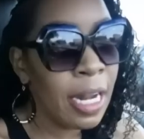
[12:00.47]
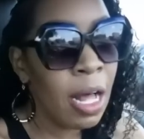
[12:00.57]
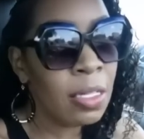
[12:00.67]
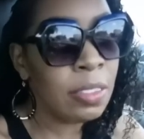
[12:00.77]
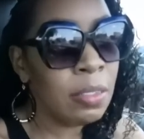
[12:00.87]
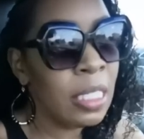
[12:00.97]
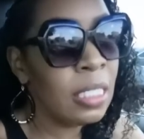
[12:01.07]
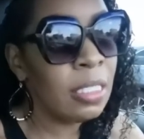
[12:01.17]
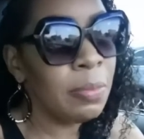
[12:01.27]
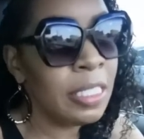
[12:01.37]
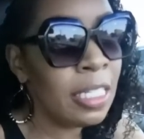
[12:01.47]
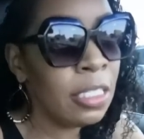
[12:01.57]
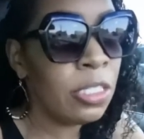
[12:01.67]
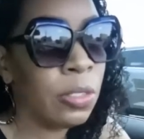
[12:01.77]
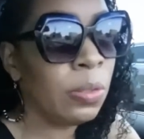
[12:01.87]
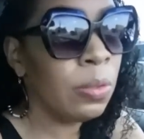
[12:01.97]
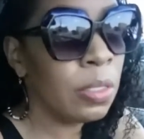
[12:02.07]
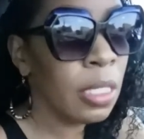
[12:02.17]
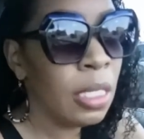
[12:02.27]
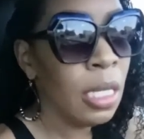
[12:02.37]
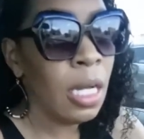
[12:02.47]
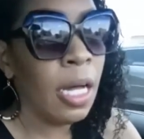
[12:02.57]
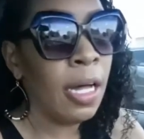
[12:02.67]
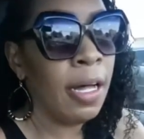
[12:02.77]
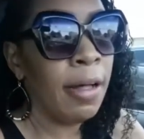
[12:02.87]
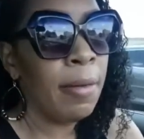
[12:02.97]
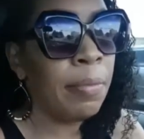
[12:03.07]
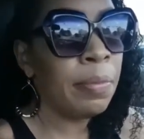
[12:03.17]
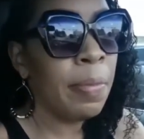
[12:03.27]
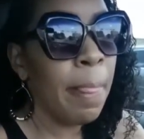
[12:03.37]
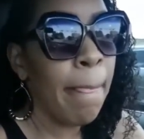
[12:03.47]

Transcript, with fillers: and I also need some tennis shoes. Um,